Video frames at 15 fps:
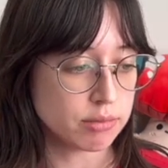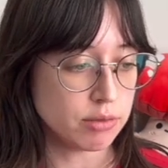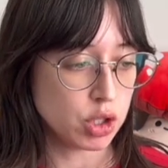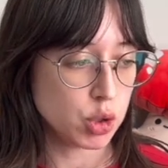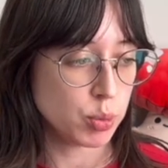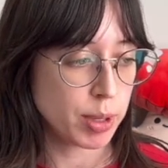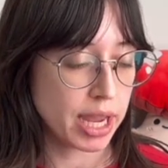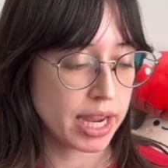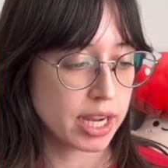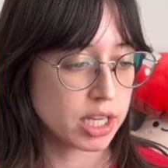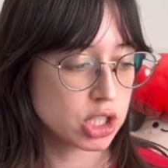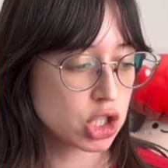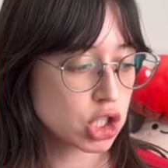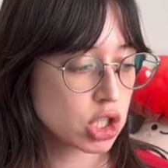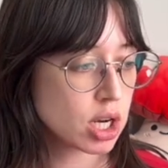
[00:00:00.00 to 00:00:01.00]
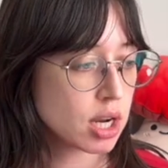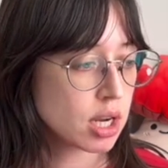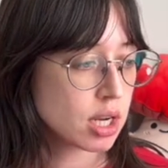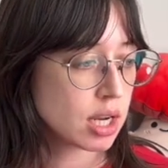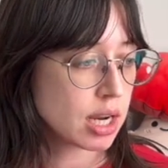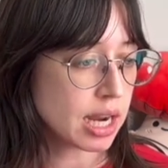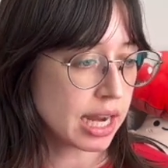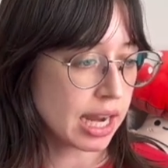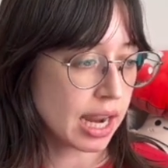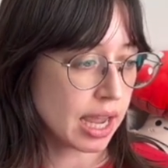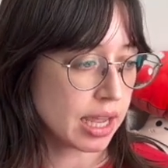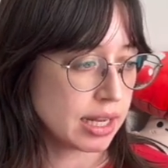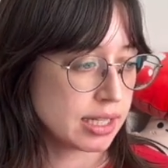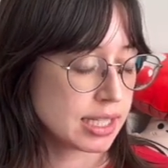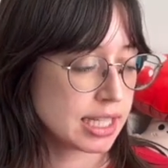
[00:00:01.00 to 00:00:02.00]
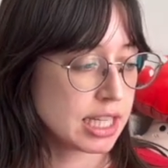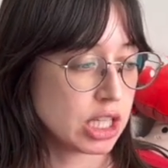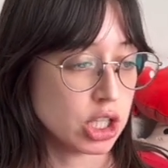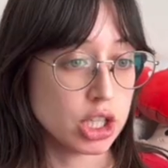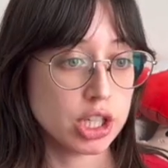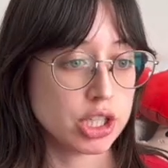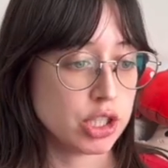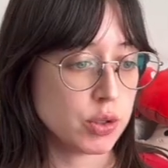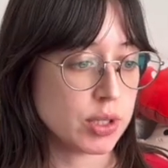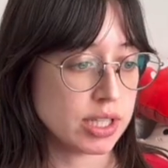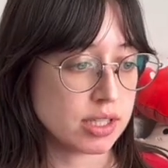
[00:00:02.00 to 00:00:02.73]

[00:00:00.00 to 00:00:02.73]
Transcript: new page. And here you can